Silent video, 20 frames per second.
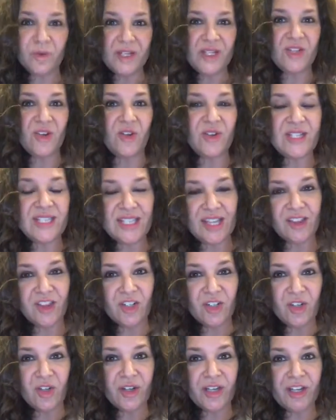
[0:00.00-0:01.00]
results that
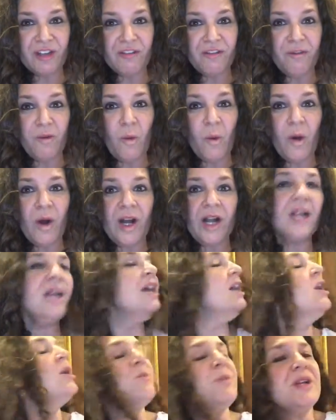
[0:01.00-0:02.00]
they're looking for,
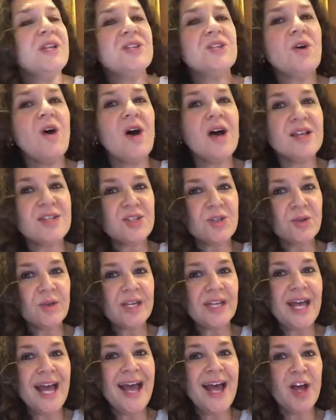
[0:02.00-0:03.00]
but it's also
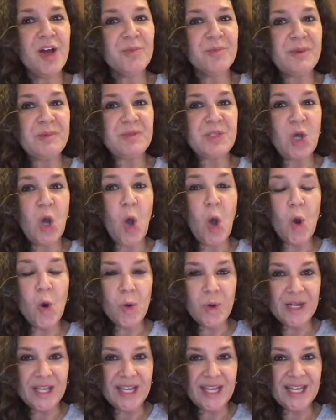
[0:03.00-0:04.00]
going to help them to
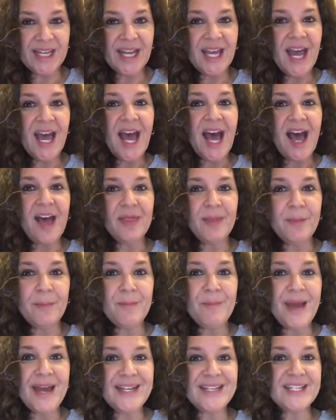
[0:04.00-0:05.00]
hone in on the
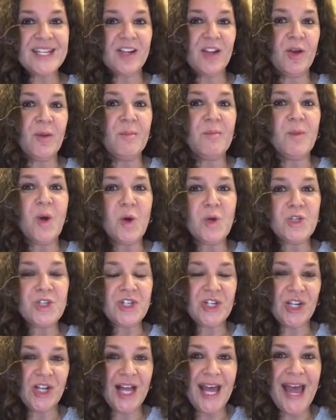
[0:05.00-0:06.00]
mental,
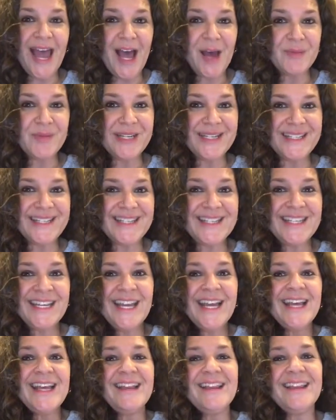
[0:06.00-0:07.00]
emotional habits,
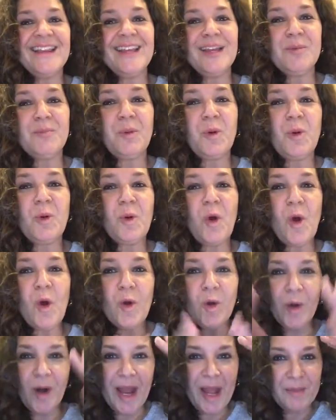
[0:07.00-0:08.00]
the
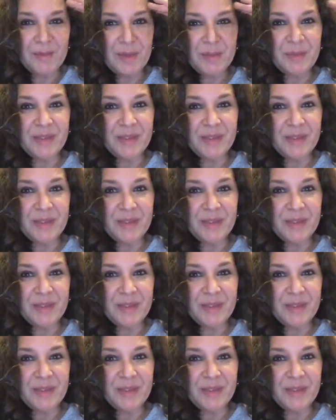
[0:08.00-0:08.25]
programmed